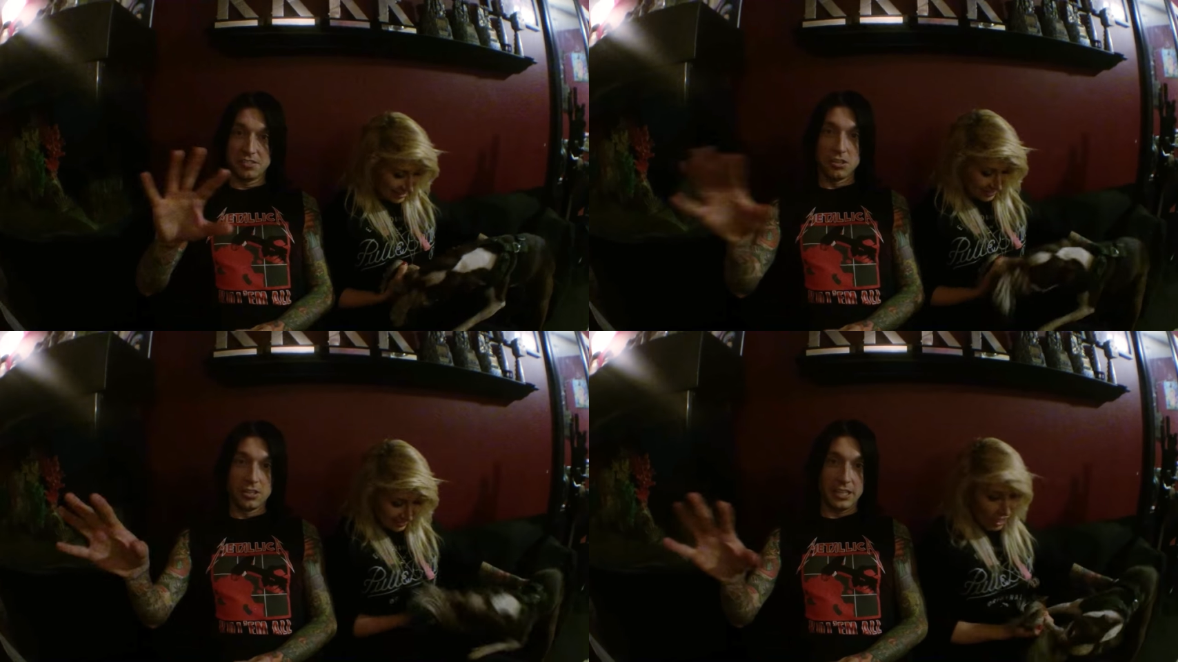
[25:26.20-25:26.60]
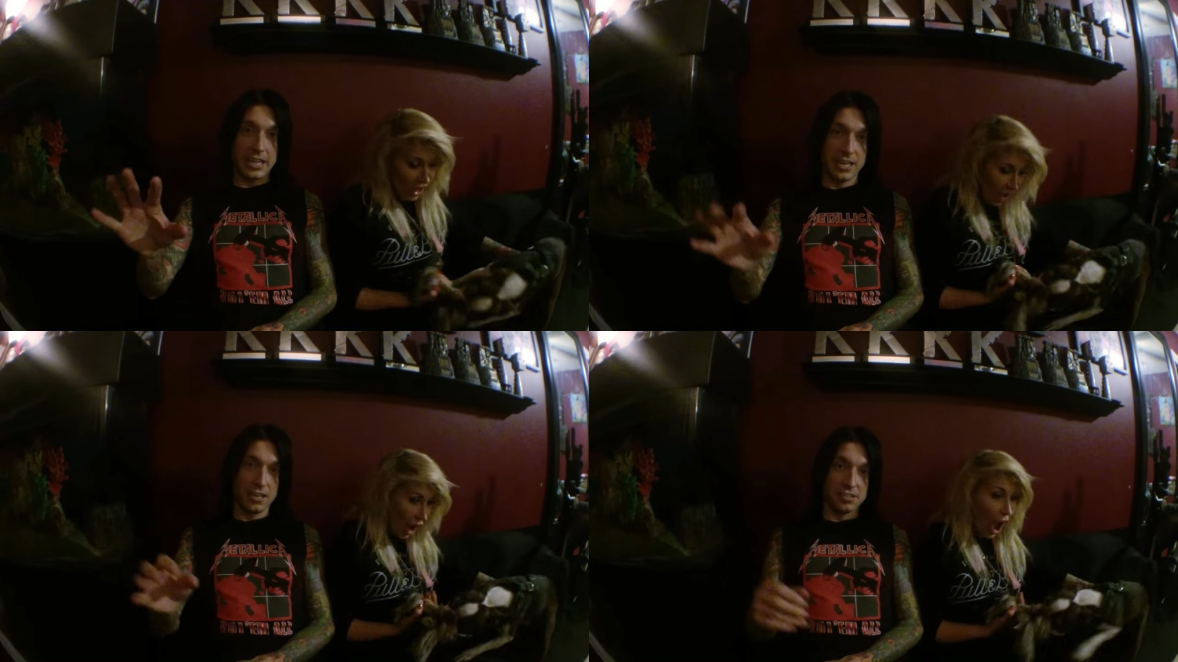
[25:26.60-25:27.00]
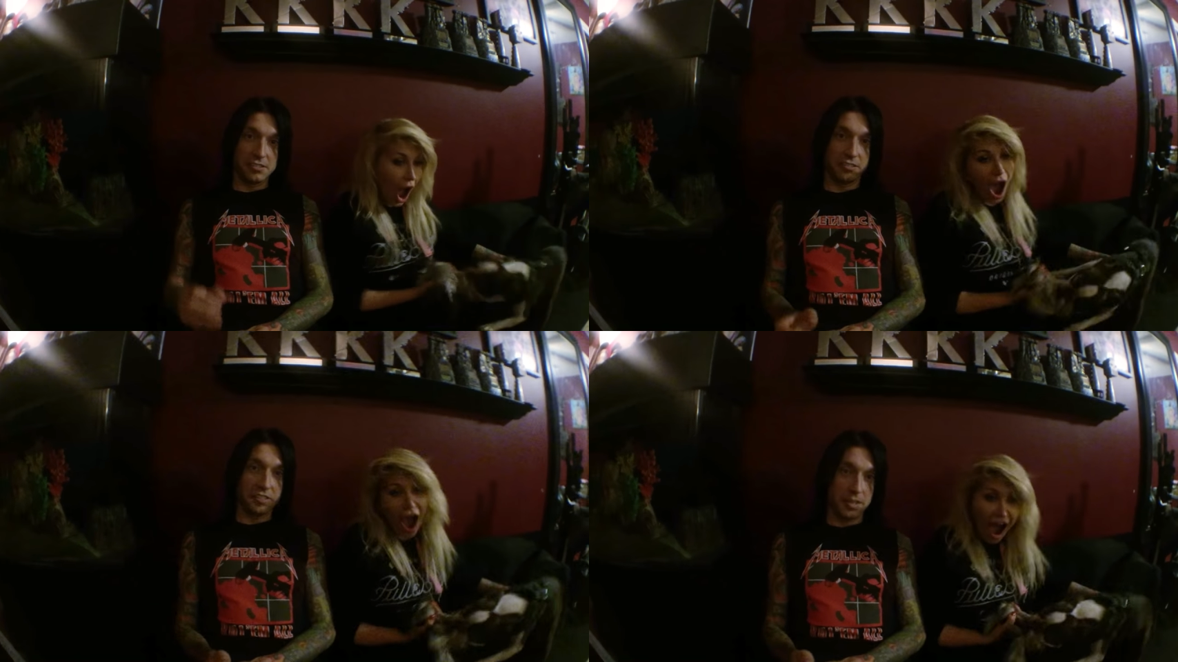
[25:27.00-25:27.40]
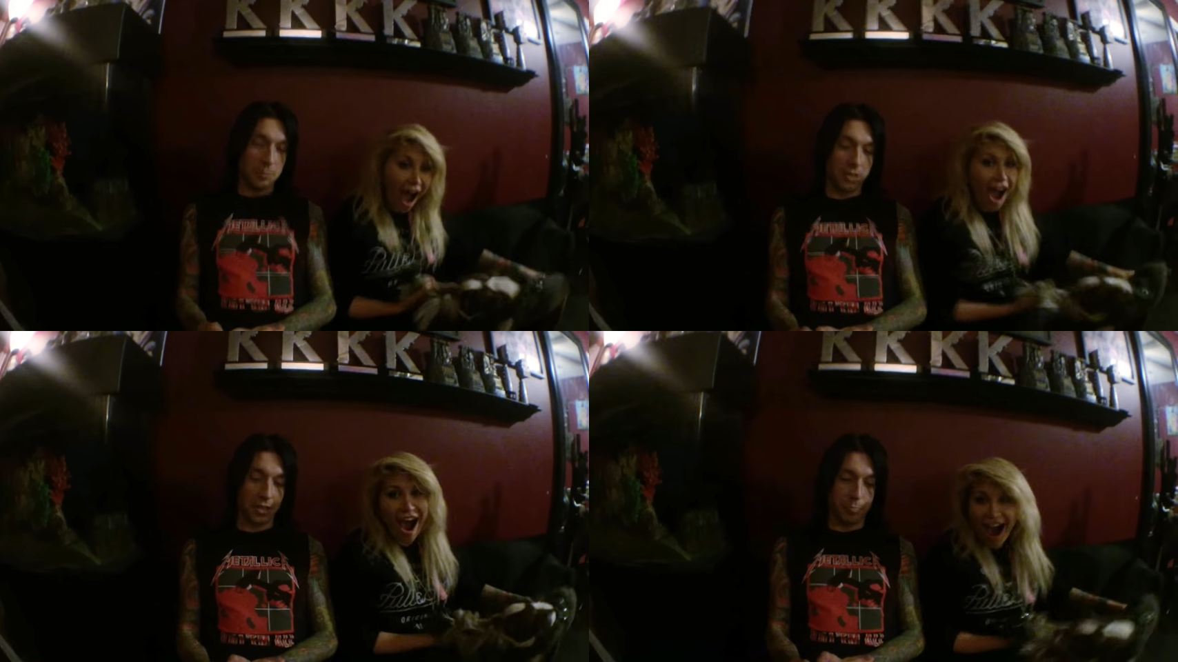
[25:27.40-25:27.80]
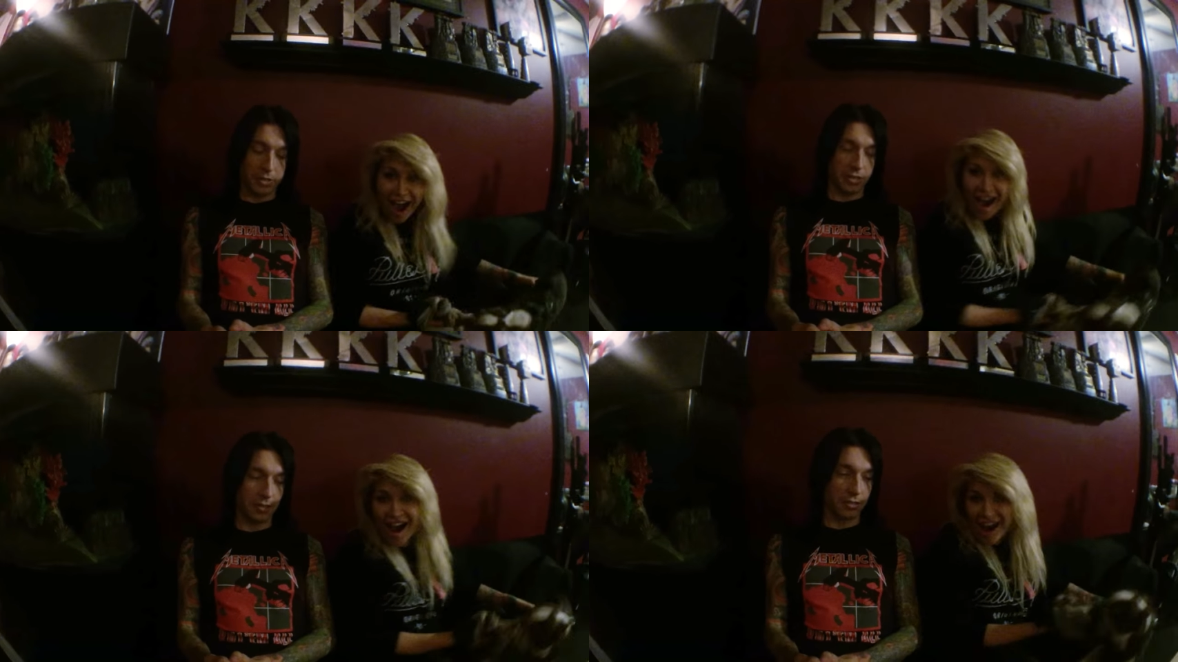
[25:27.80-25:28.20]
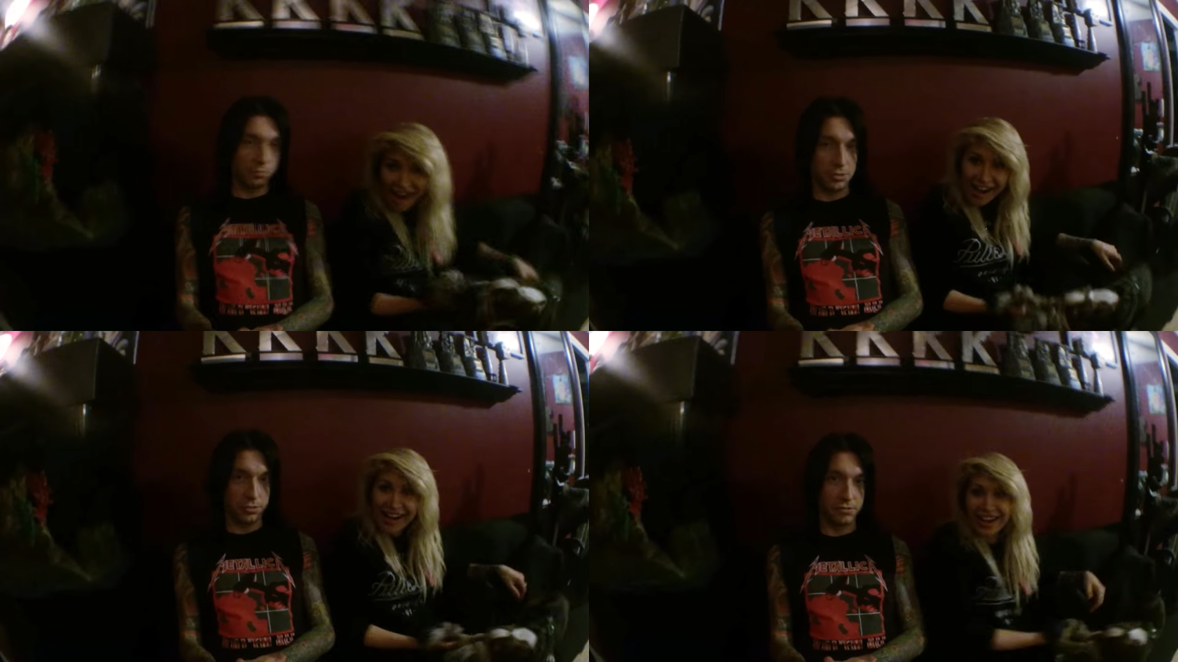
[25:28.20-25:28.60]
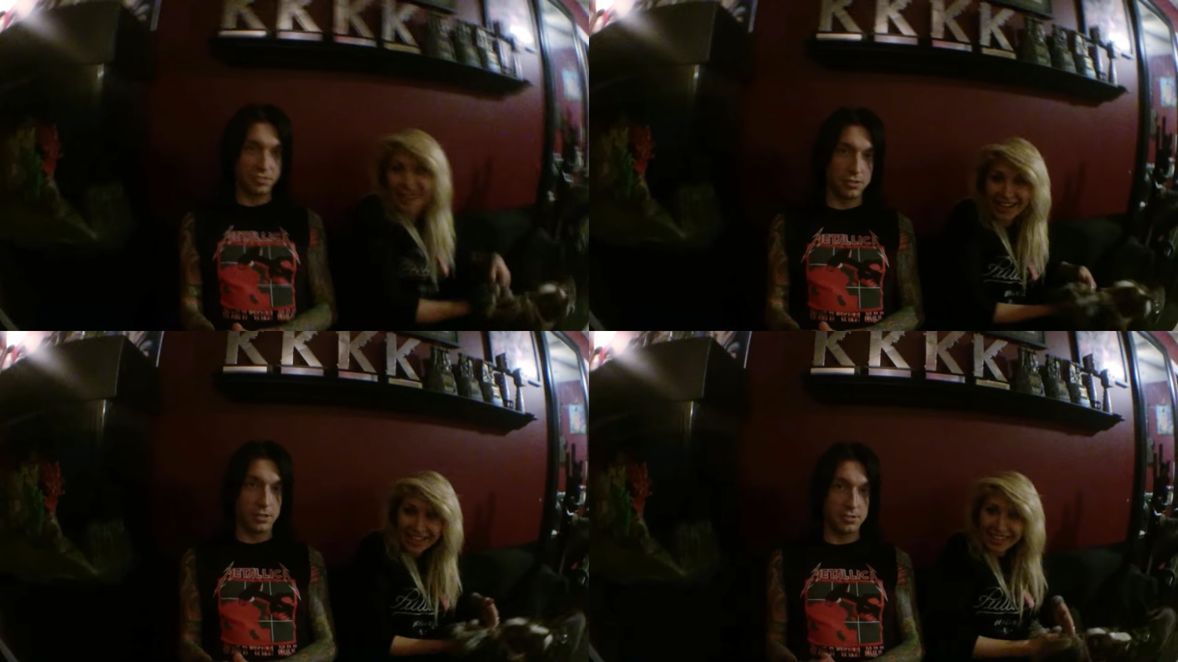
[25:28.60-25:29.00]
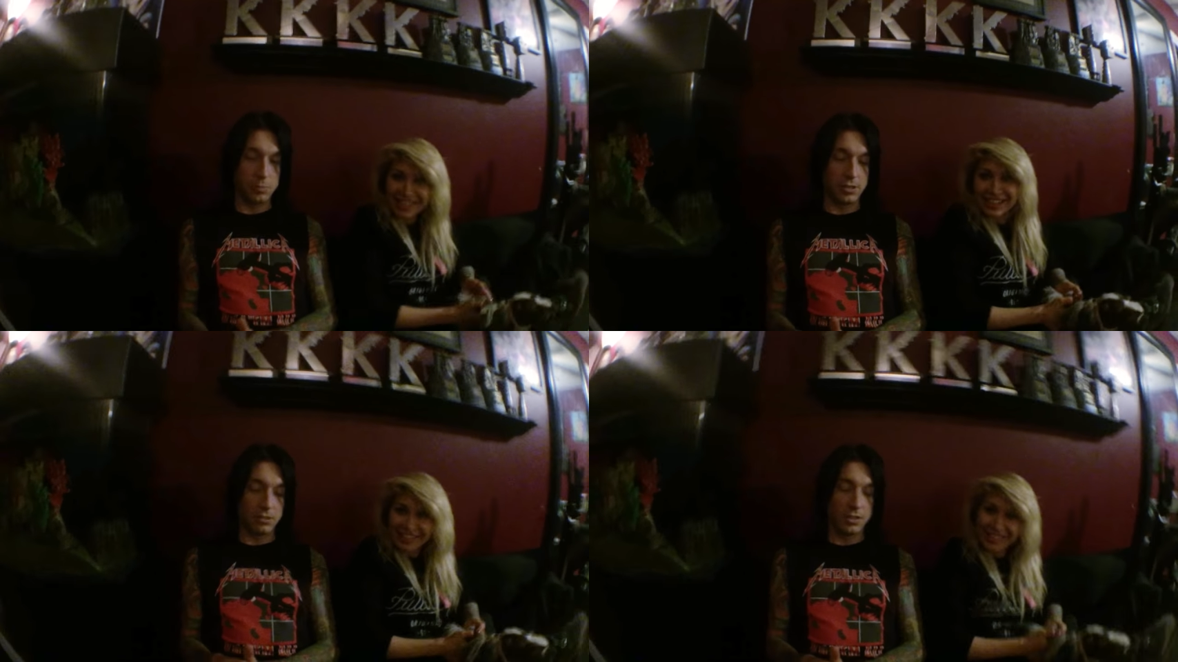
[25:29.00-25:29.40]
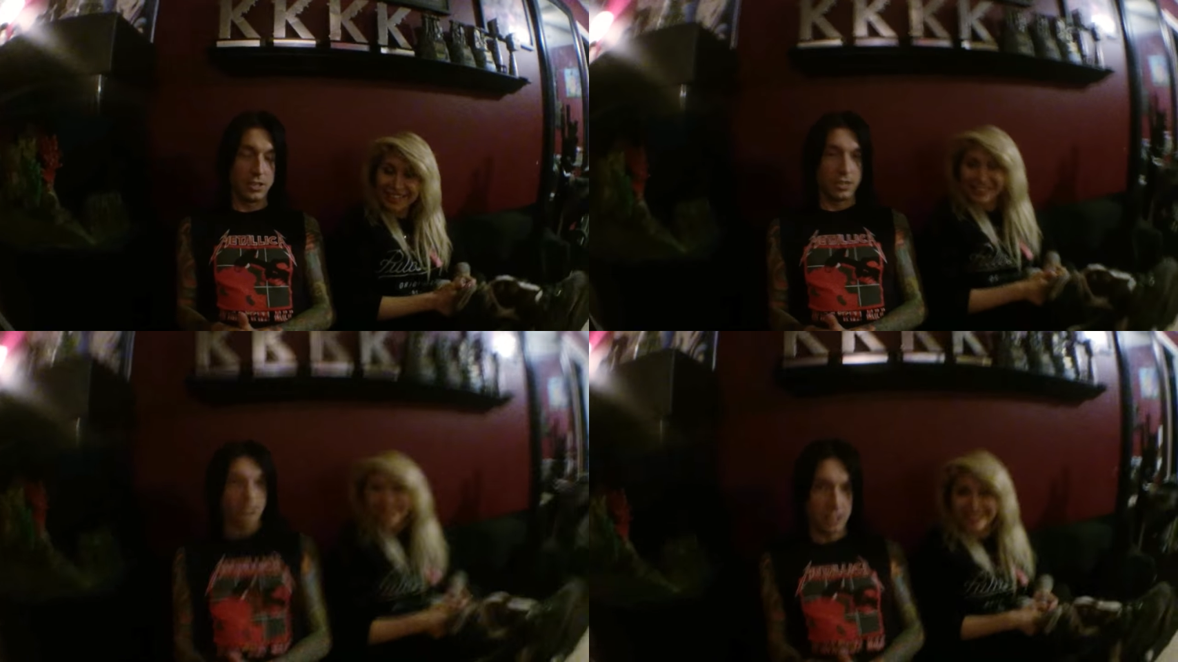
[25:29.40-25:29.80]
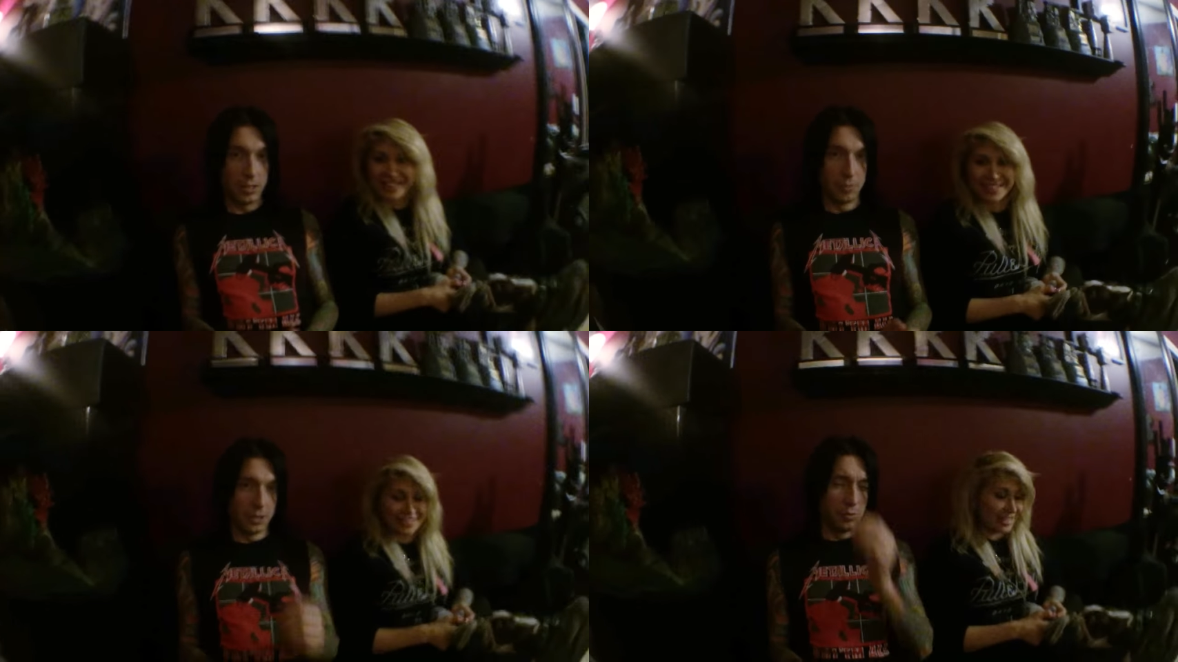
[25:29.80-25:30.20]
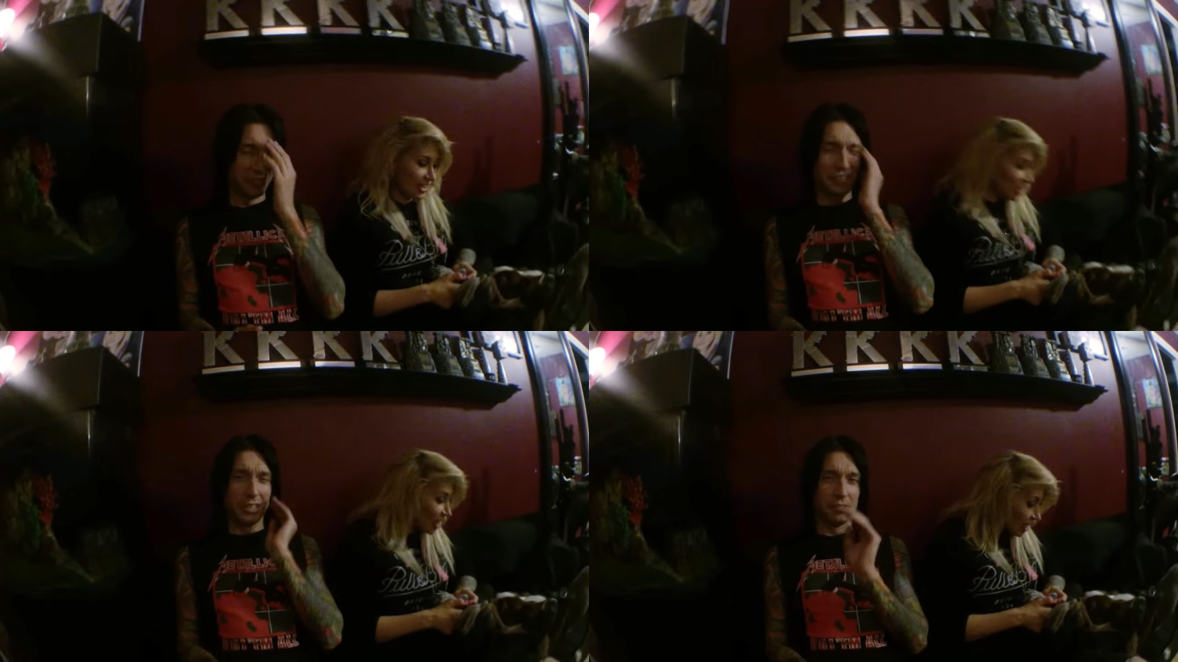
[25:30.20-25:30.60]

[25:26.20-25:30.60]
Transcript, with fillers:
Speaker 1: saw the chaos of San Monica Pier, which you saw as well. It was